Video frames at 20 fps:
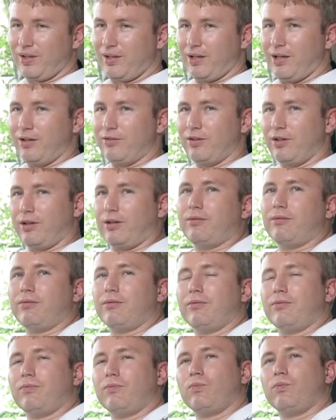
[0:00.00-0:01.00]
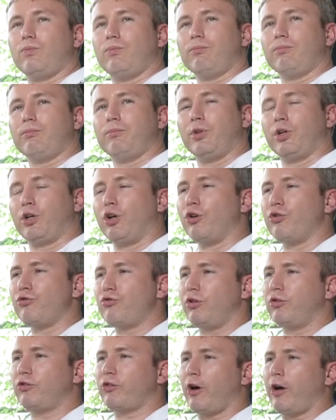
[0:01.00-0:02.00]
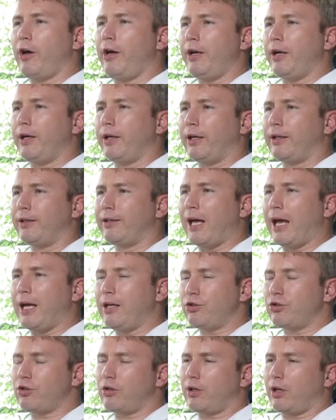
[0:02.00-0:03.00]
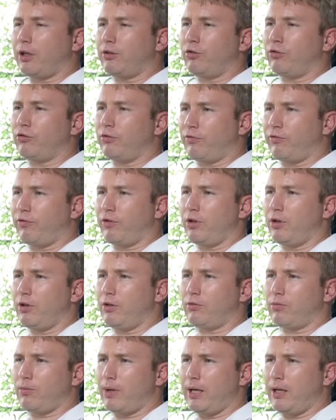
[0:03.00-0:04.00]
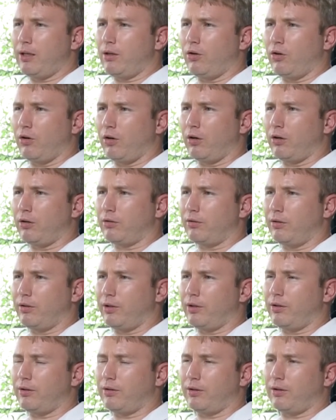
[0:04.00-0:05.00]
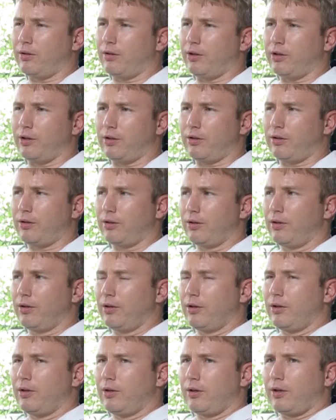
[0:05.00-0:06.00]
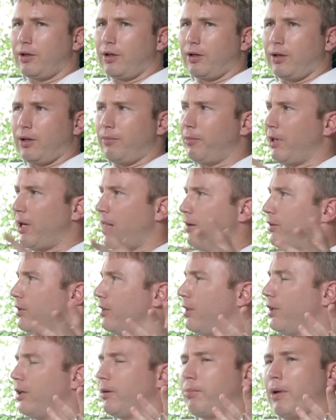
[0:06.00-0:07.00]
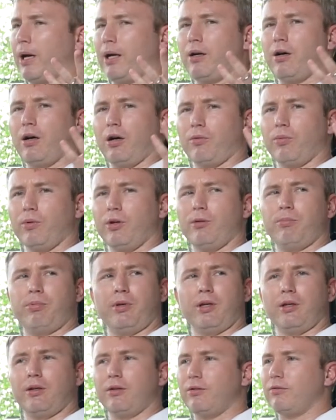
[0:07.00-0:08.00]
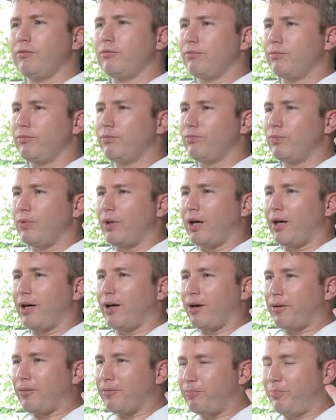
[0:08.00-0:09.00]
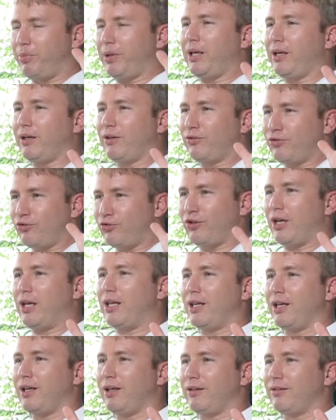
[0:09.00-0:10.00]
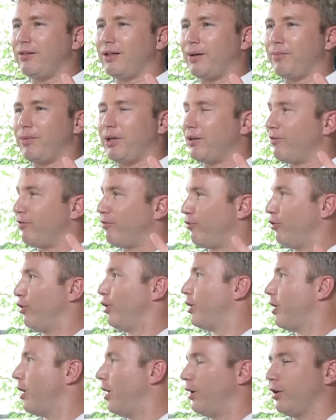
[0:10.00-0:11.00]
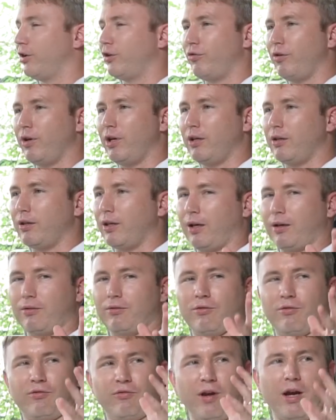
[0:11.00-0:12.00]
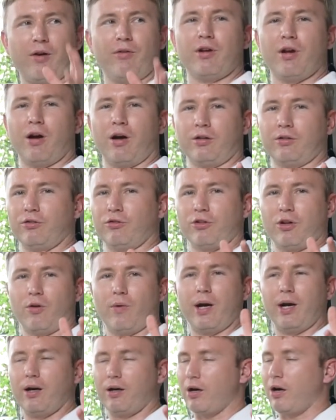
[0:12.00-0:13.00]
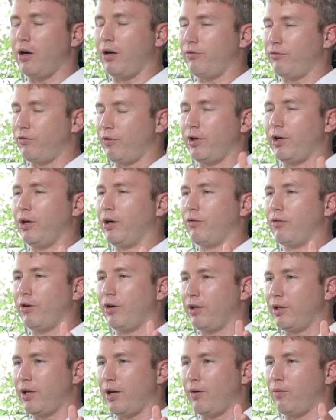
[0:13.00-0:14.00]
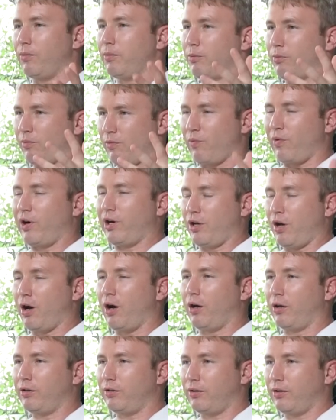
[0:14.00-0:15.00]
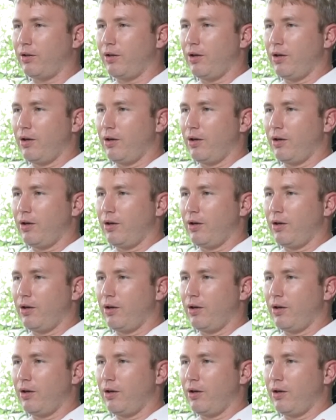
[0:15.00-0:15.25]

is it the countryside and nature that does it for you as well, or like? I mean, how do you think of Bangkok? We're in a big, uh, big city. I mean, full of concrete. It's very hot. There's no aircon here right now. We were very hot.